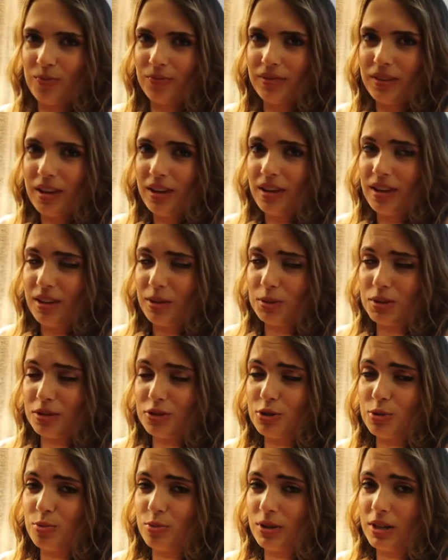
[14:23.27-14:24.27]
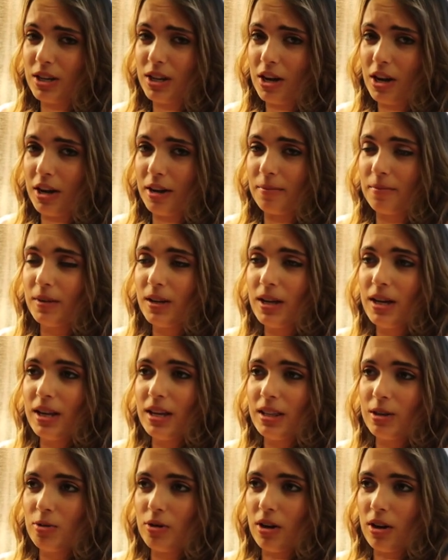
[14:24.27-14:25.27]
foam. It was actually pretty good. Oh,
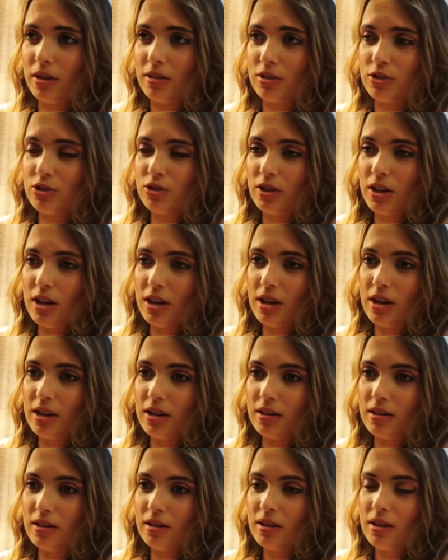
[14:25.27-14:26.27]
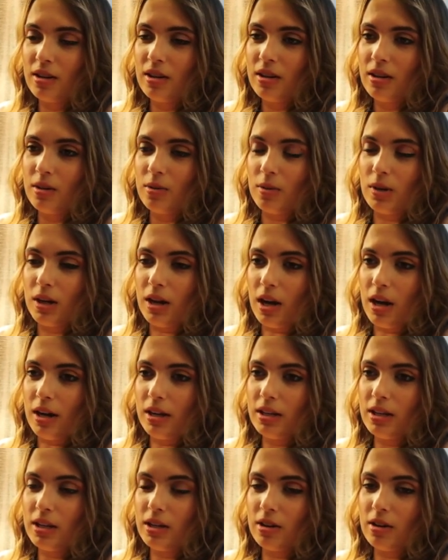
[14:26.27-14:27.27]
we got on the train. We
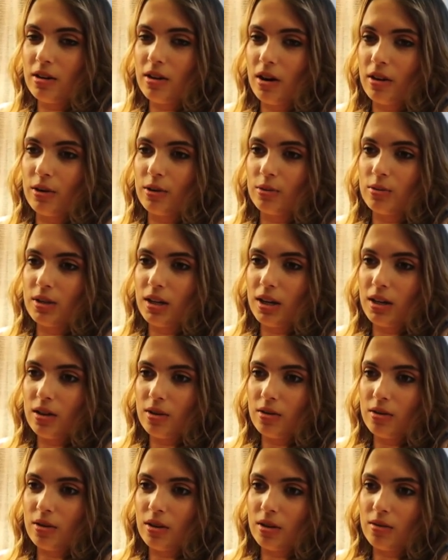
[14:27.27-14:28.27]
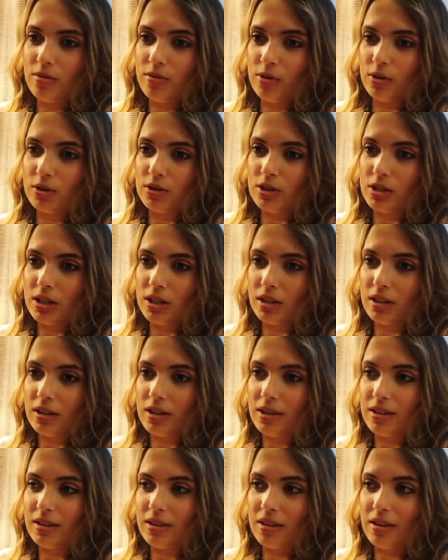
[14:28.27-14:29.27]
got here. Our hotel,
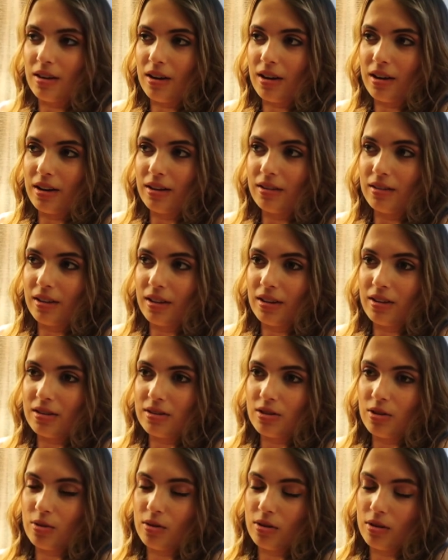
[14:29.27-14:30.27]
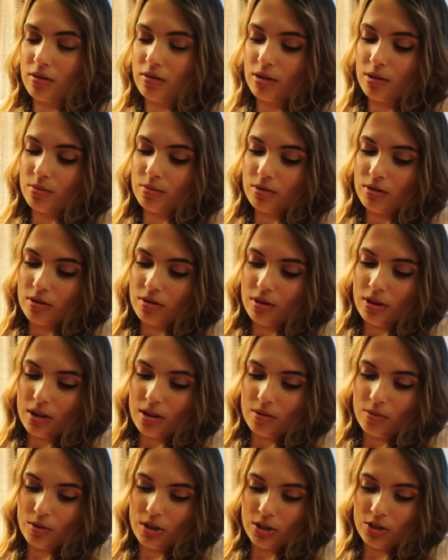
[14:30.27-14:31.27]
unfortunately, did not let us go in our room. So
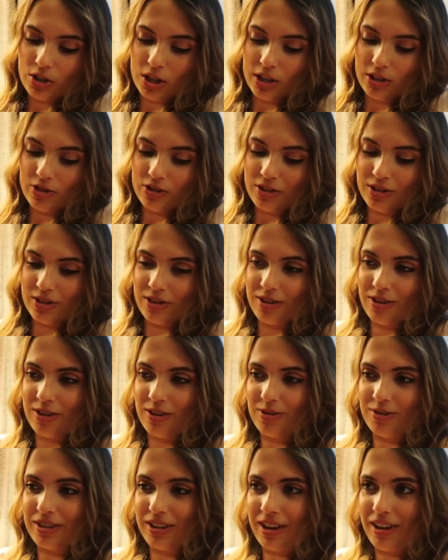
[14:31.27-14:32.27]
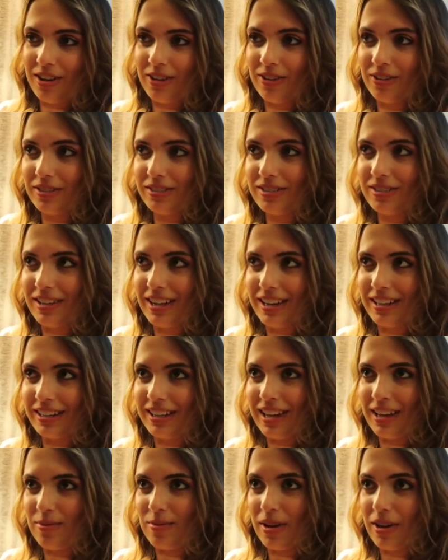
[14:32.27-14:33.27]
then we changed in the hotel
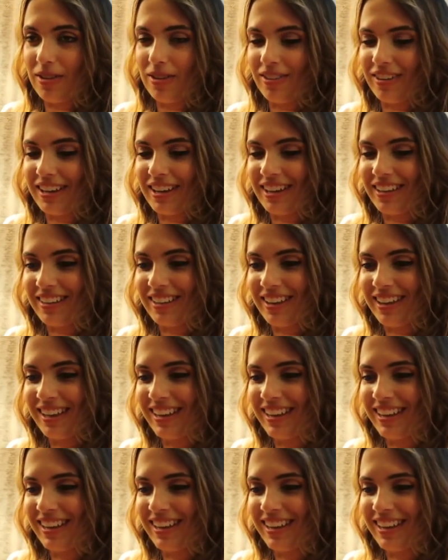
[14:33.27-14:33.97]
and came out looking